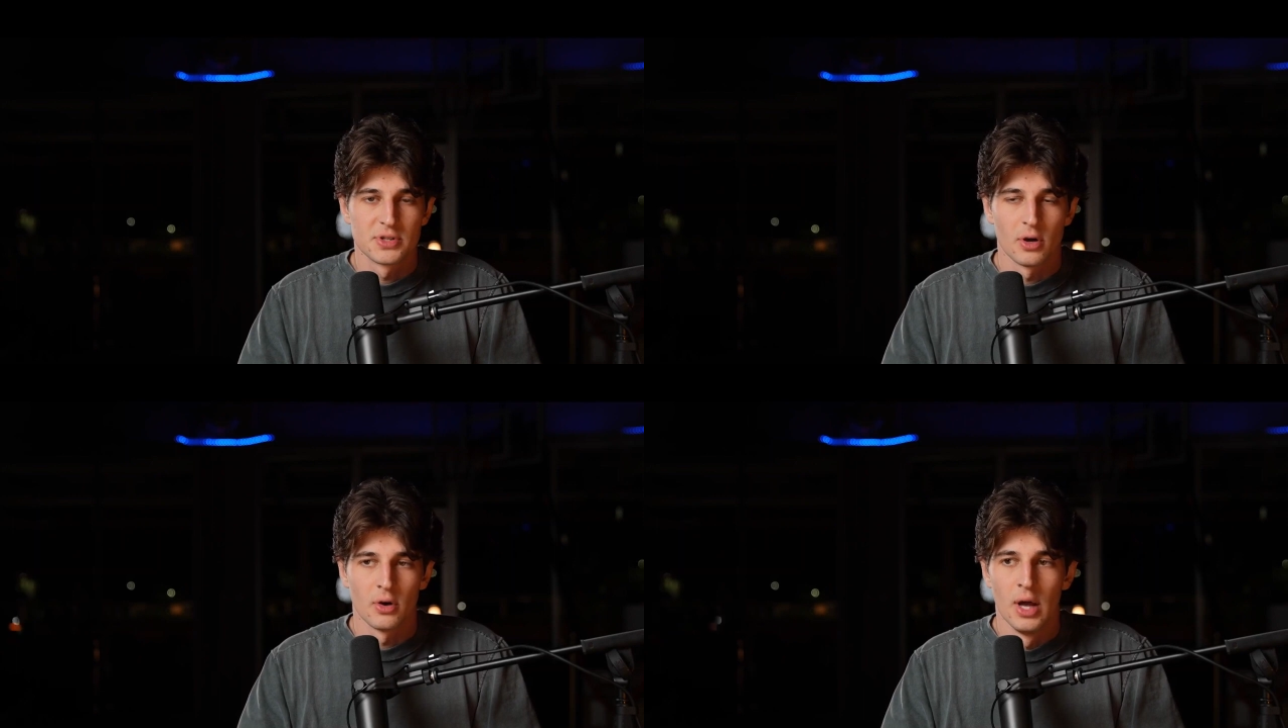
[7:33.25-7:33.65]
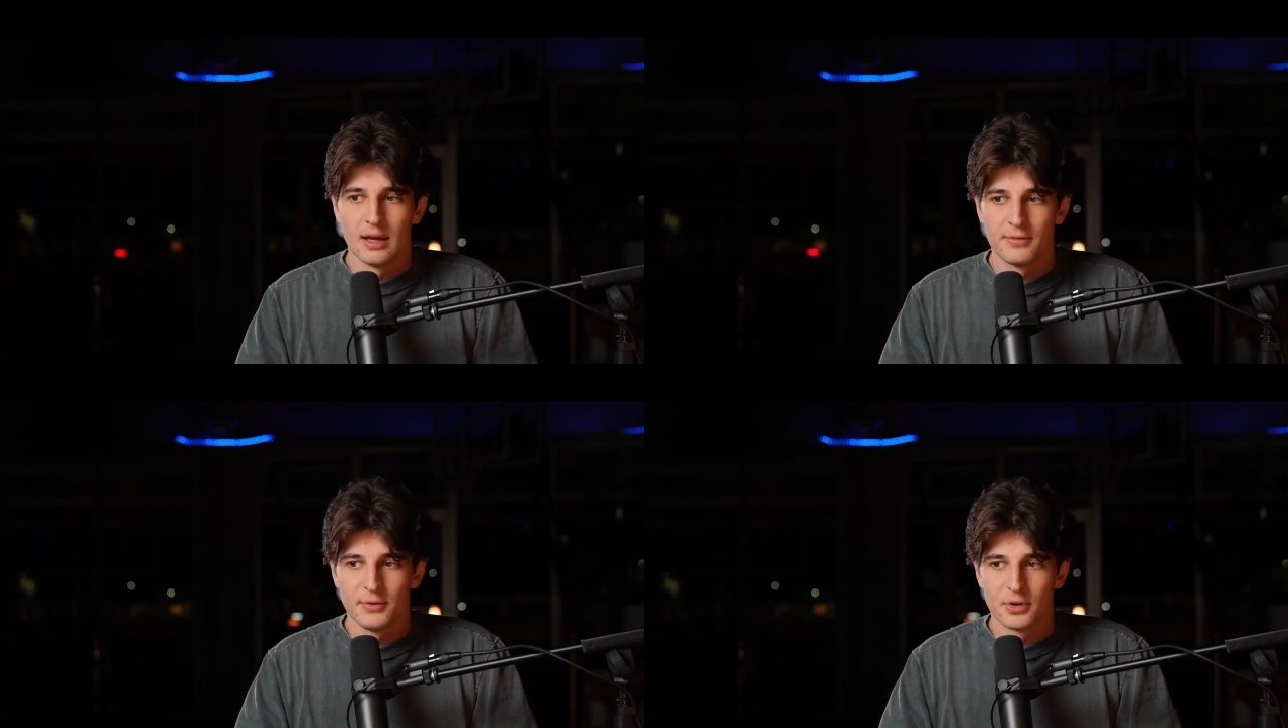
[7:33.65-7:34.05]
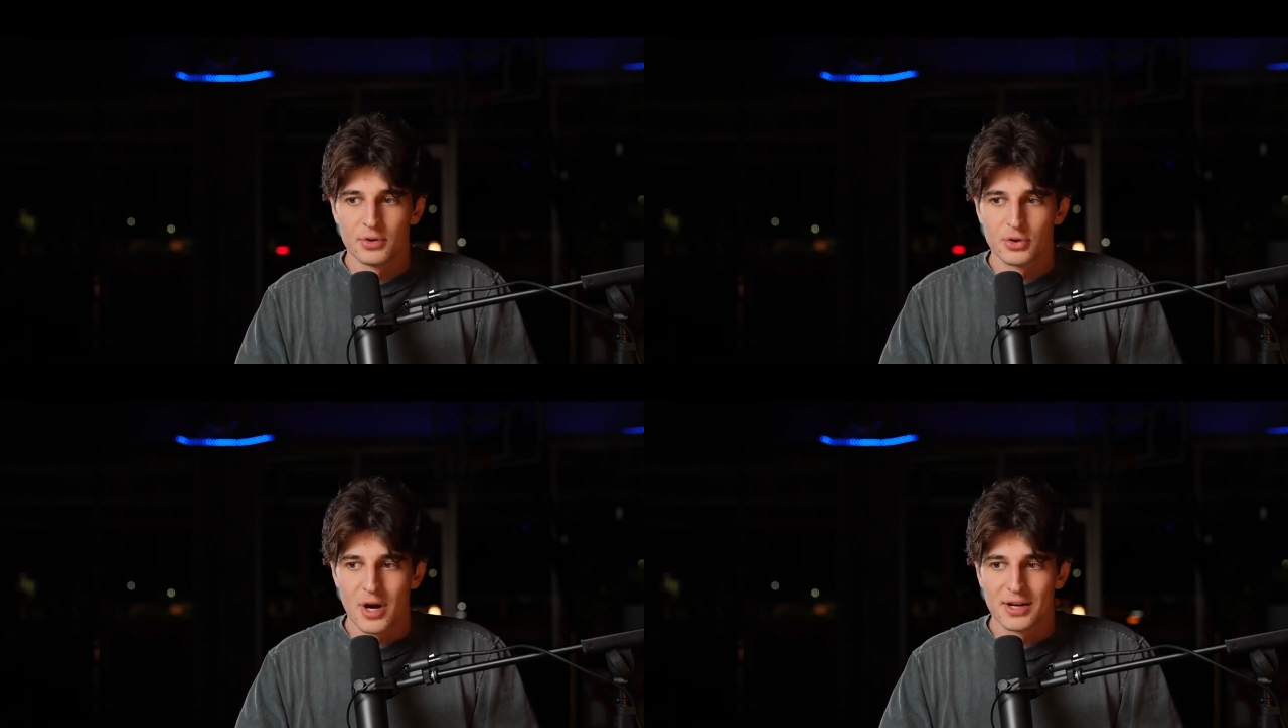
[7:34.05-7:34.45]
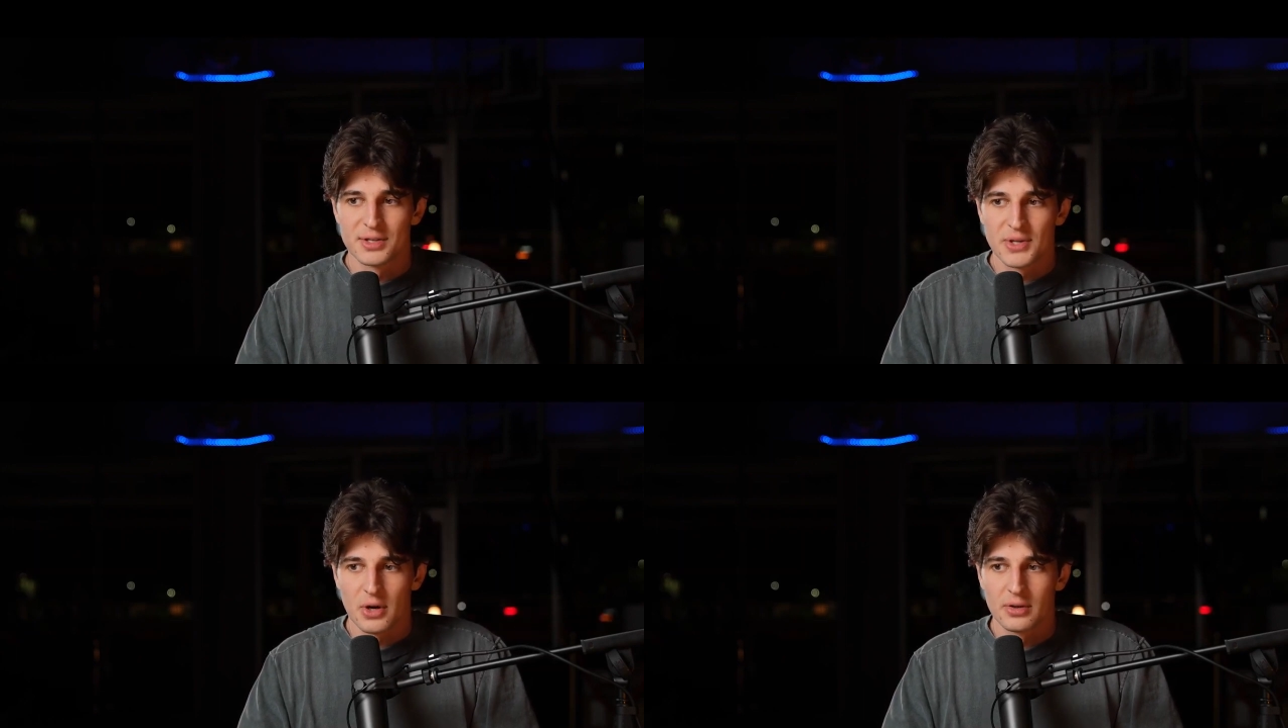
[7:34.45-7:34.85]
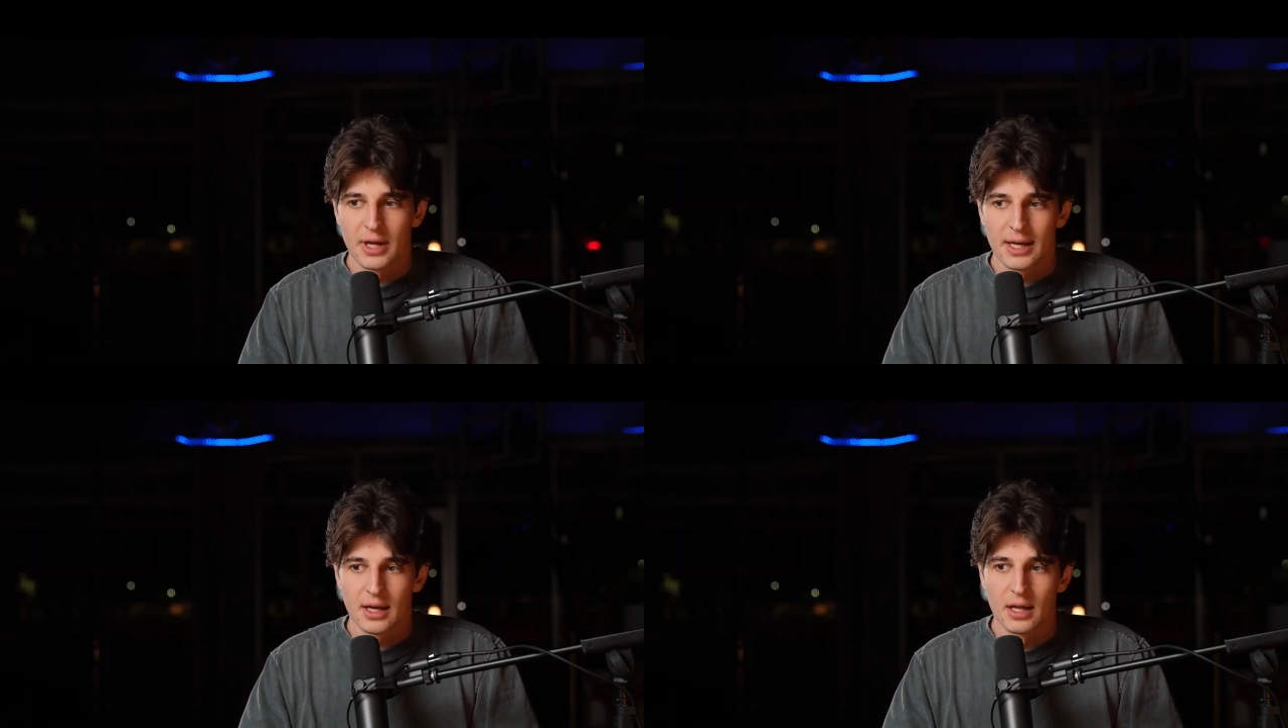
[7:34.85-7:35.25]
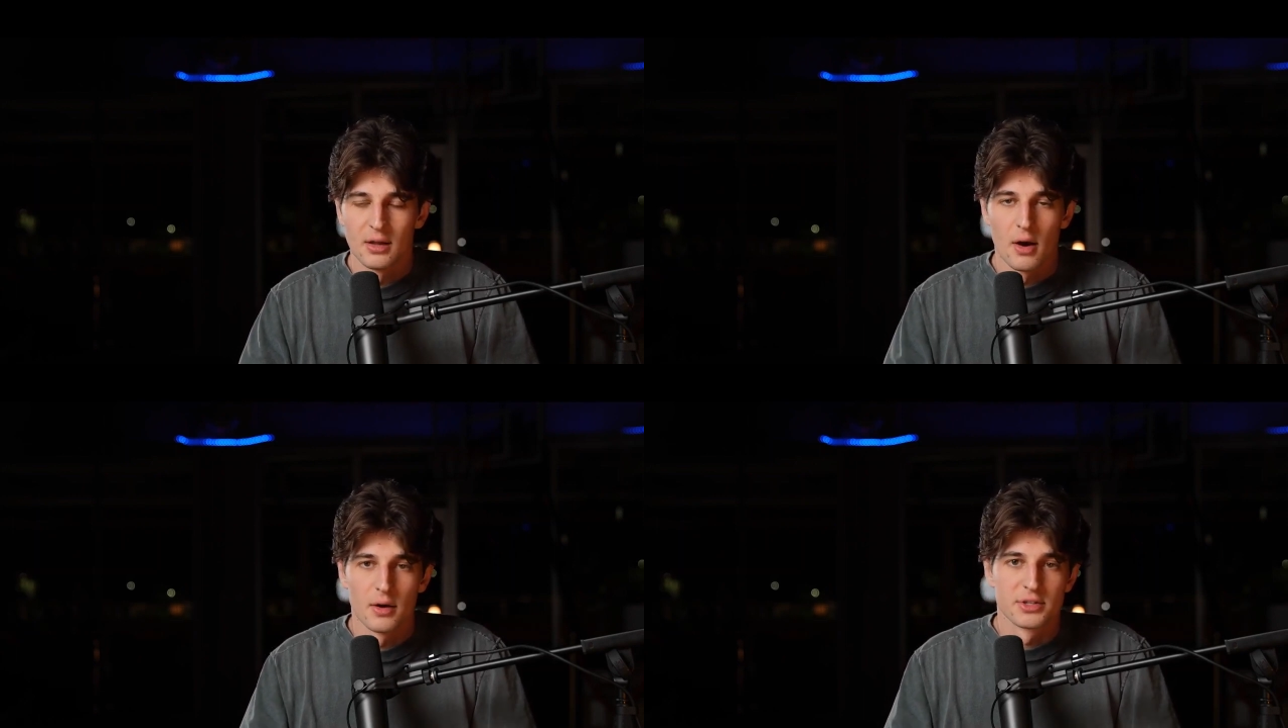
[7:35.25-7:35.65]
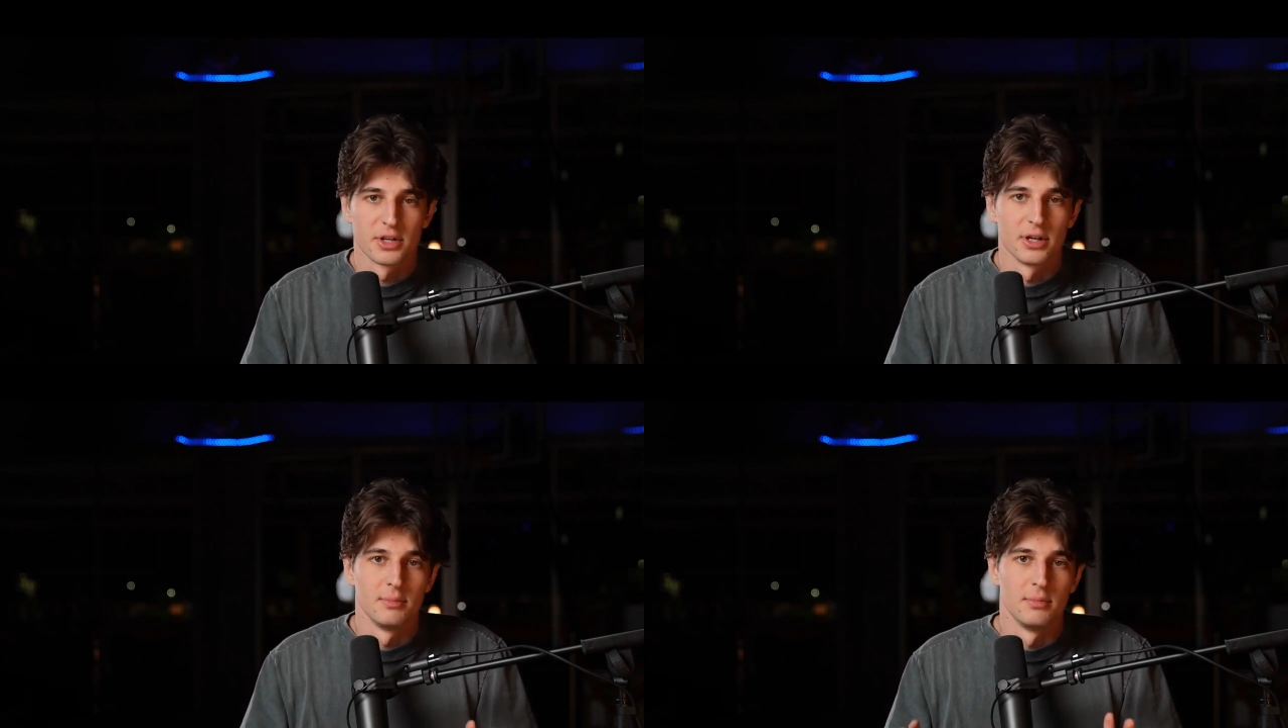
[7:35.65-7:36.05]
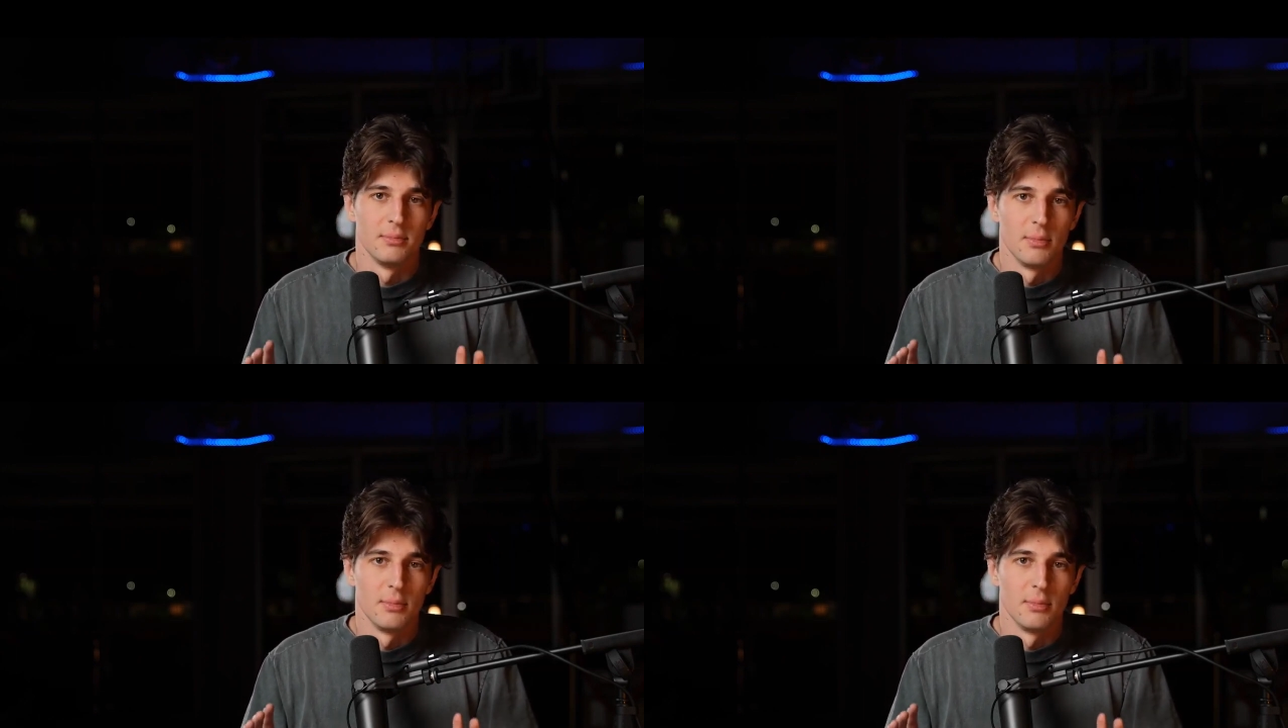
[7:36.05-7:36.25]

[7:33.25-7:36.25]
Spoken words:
So if you're trying to start like a long-term